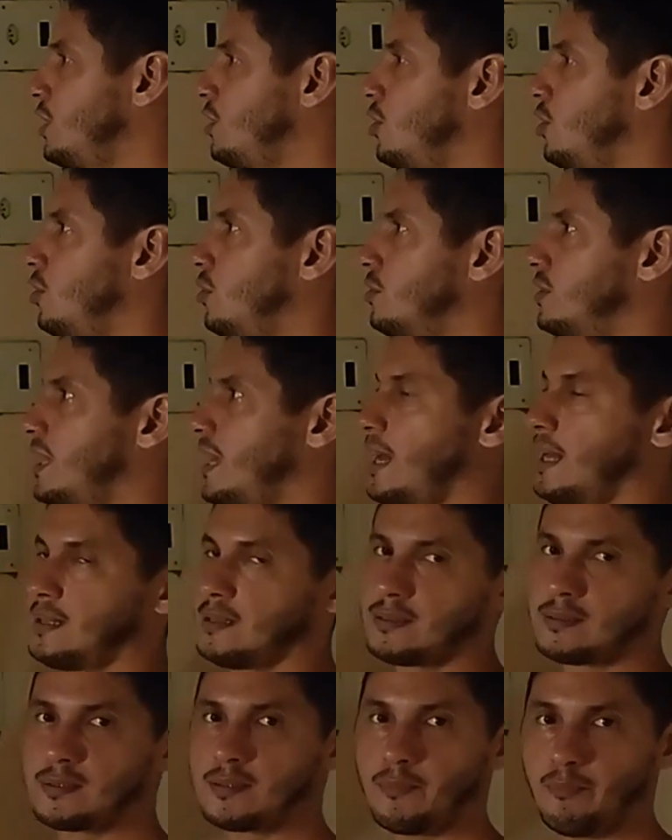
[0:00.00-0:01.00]
know
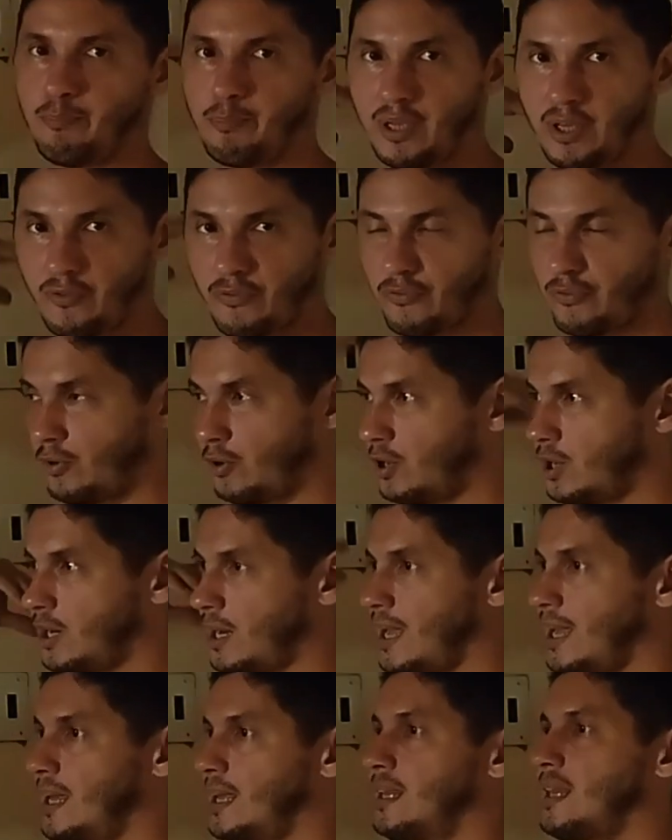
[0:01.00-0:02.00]
that
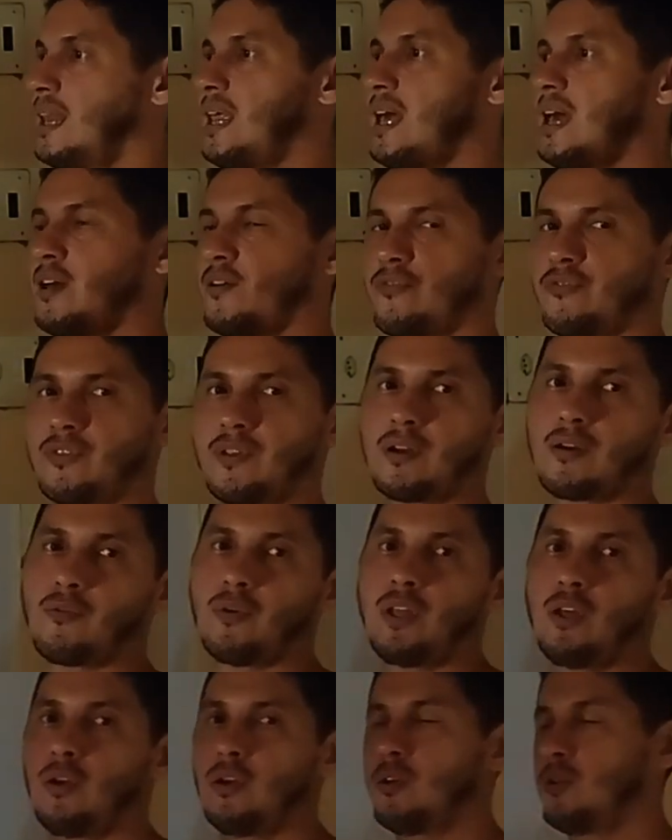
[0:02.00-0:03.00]
before and after.
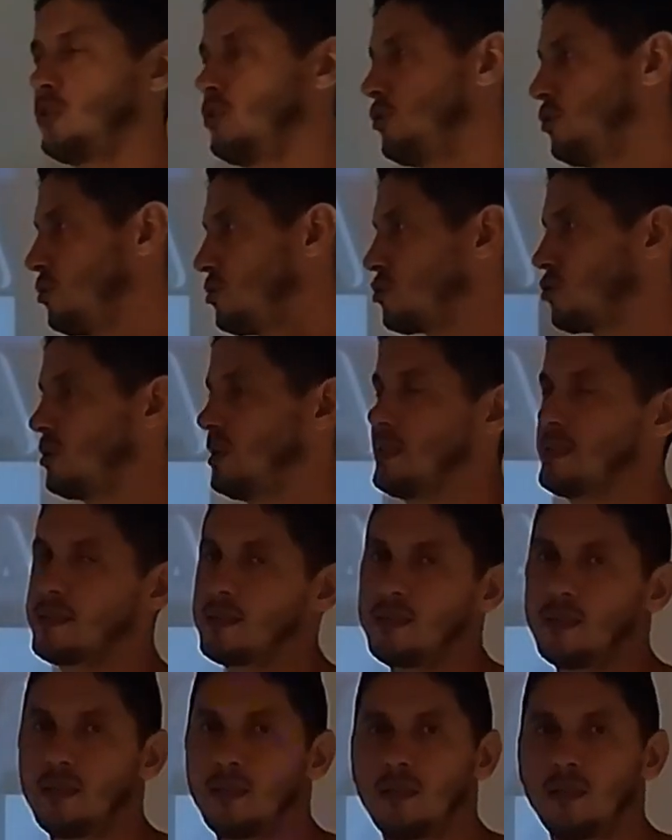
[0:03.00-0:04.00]
We usually
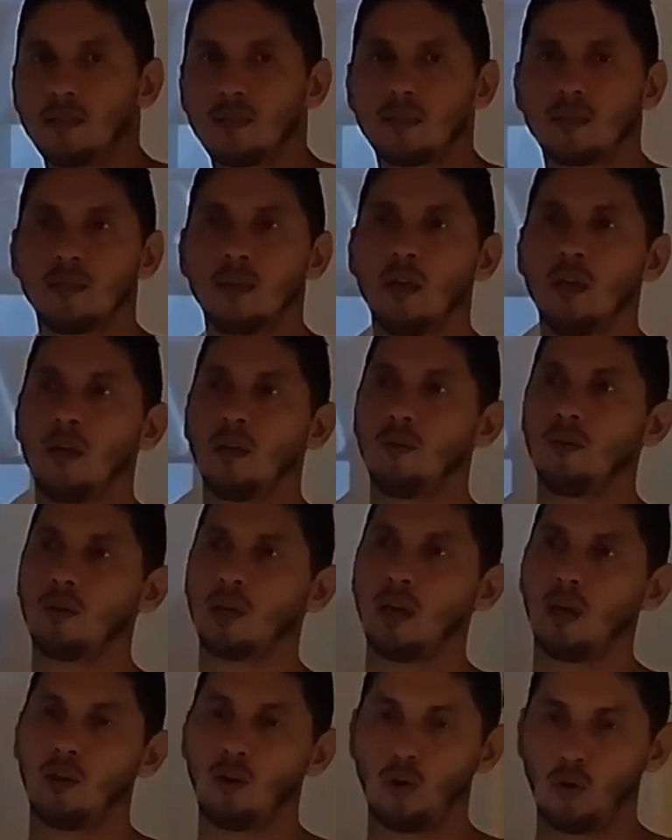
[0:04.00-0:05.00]
see this. You
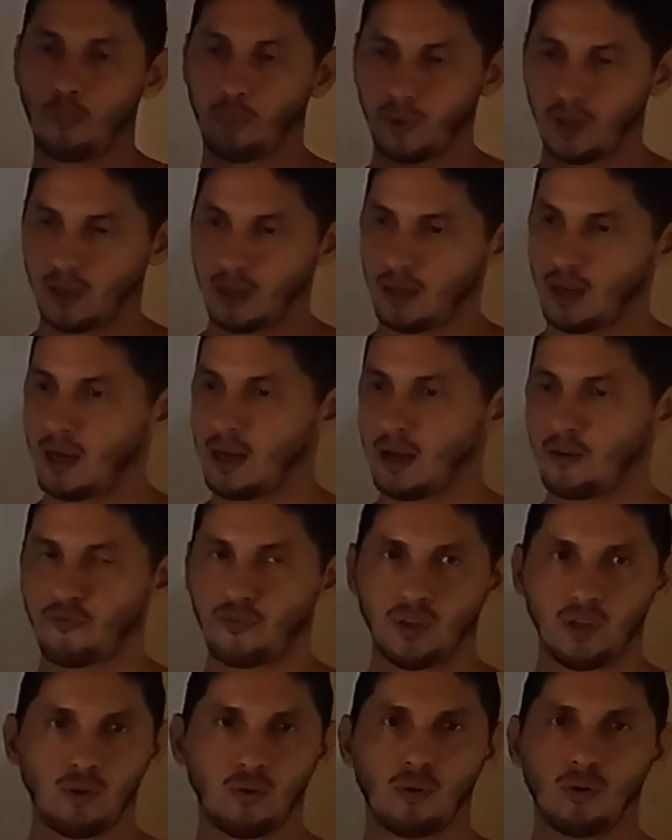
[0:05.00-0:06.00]
can open a
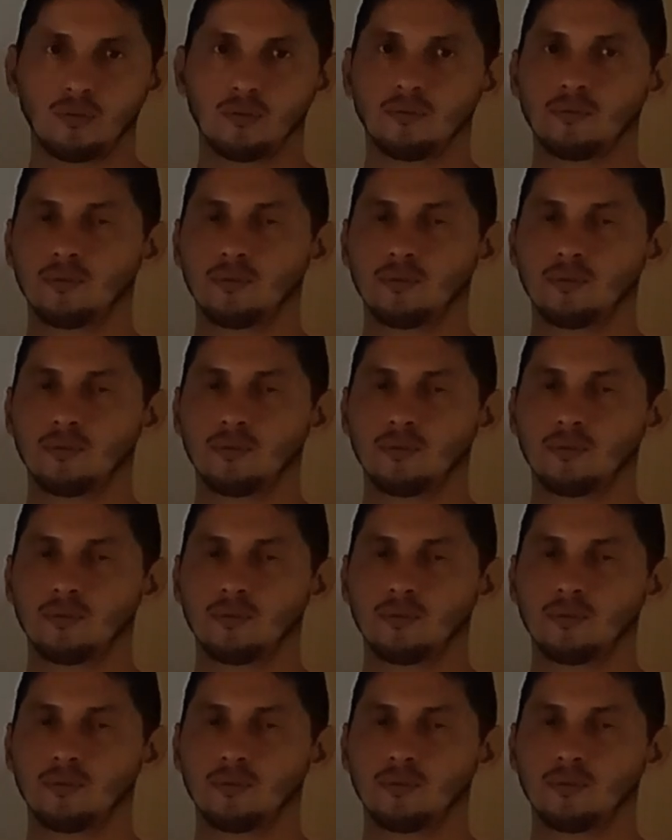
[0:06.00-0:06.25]
video on